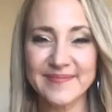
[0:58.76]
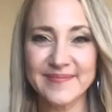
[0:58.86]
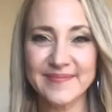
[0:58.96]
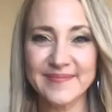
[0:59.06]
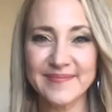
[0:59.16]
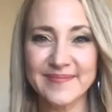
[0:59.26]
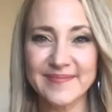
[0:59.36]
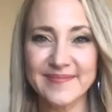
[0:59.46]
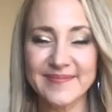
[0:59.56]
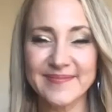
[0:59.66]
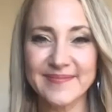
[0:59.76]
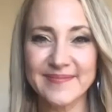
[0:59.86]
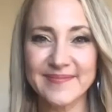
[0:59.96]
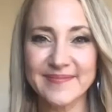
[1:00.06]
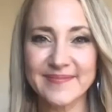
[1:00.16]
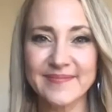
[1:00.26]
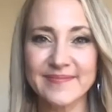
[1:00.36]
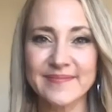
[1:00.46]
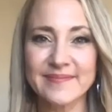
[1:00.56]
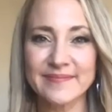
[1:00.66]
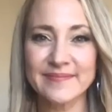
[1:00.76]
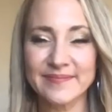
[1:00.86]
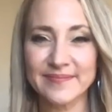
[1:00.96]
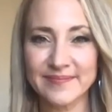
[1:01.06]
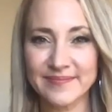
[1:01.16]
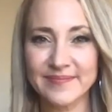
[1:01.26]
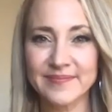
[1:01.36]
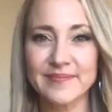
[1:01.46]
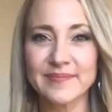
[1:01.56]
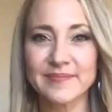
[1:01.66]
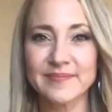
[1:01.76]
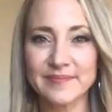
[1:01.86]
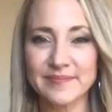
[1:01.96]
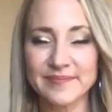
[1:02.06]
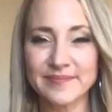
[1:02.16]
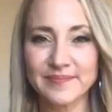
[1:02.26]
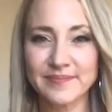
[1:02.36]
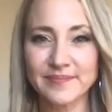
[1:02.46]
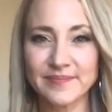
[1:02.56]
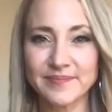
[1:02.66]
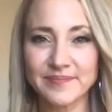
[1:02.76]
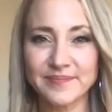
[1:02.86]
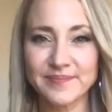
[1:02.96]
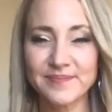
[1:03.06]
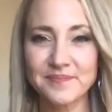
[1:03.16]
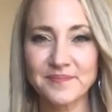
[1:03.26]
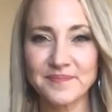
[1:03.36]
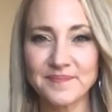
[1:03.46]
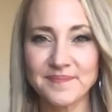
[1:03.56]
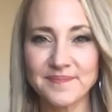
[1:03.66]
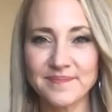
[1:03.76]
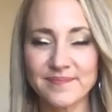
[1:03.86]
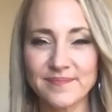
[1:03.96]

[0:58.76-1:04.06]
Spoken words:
The person shown says nothing.